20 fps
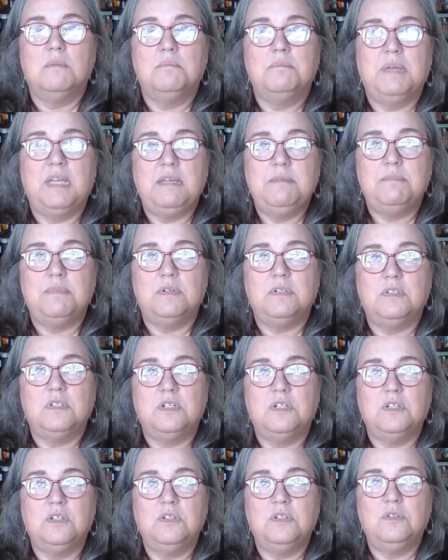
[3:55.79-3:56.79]
people
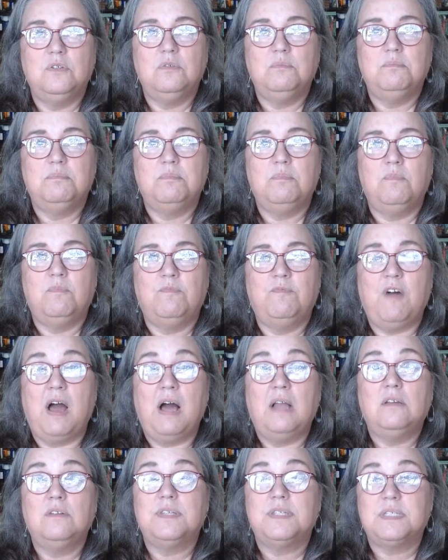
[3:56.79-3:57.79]
who
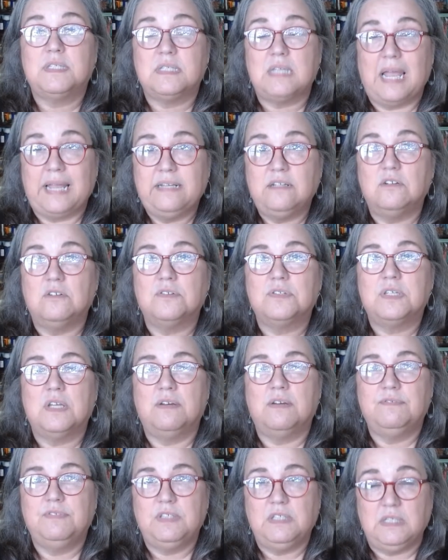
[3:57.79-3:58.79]
follow the cycles
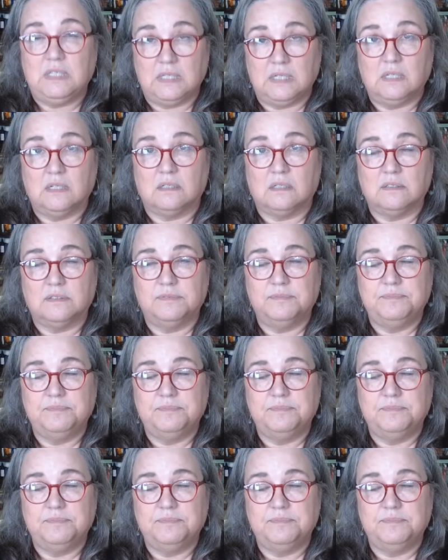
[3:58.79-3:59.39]
of the year.